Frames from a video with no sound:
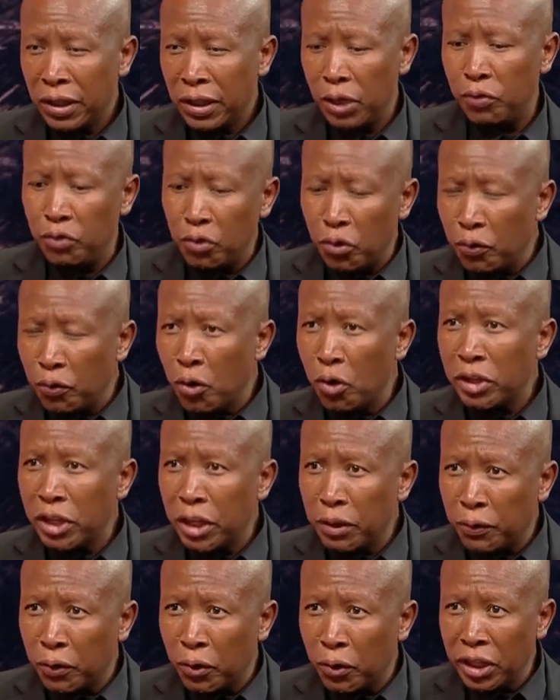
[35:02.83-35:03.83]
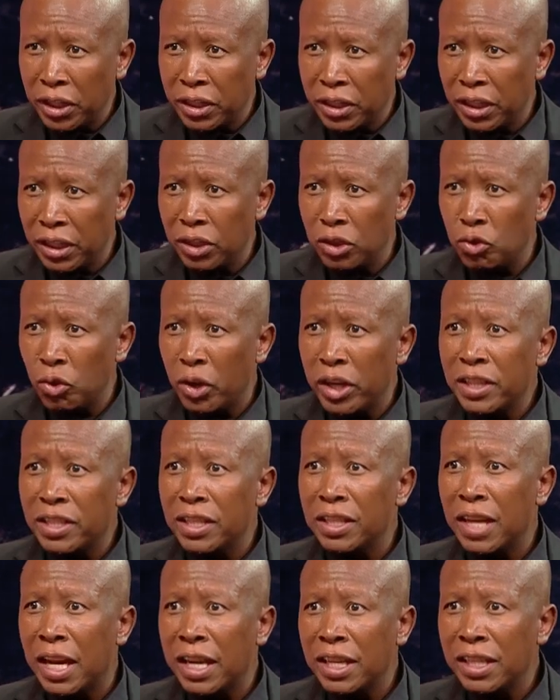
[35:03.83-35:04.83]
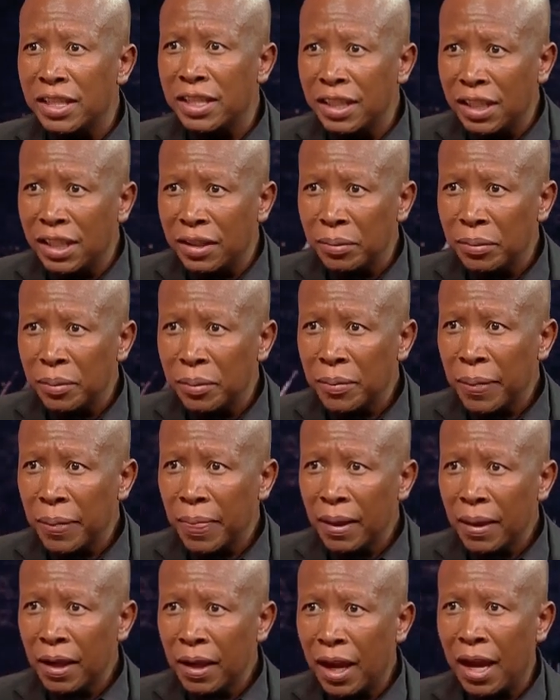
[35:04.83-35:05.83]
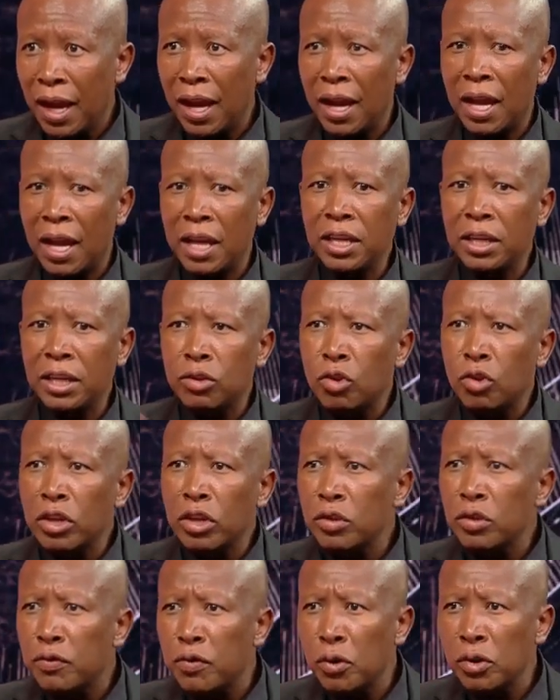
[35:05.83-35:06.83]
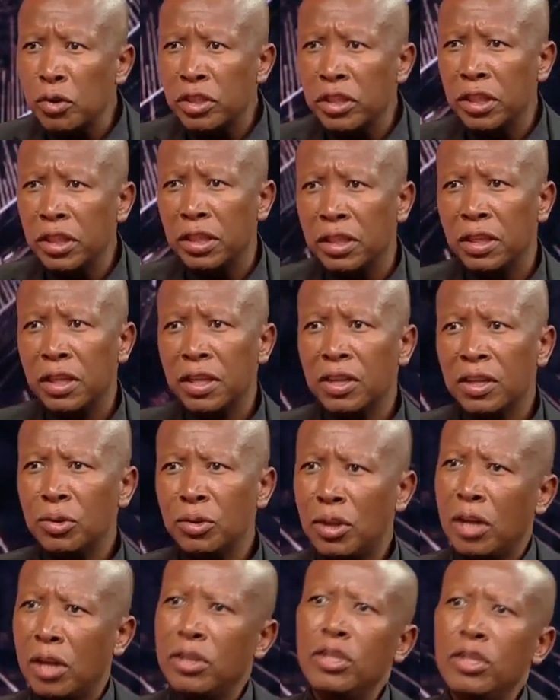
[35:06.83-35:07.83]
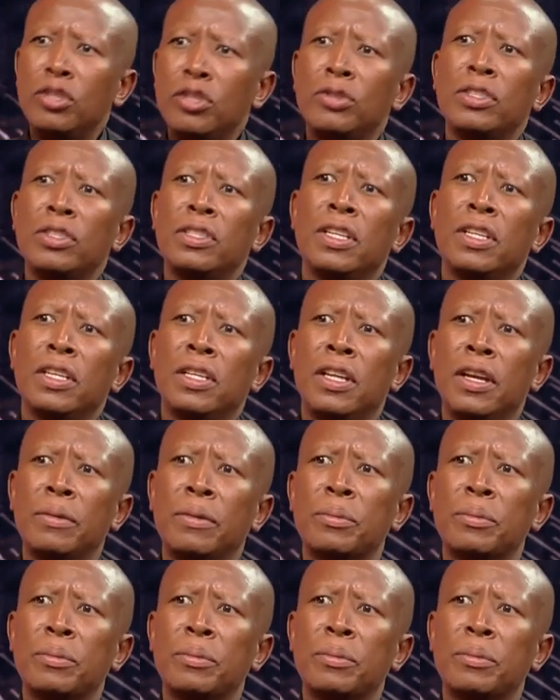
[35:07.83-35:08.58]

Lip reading: if you voted it in 2019 and in 2014, that issue is still there.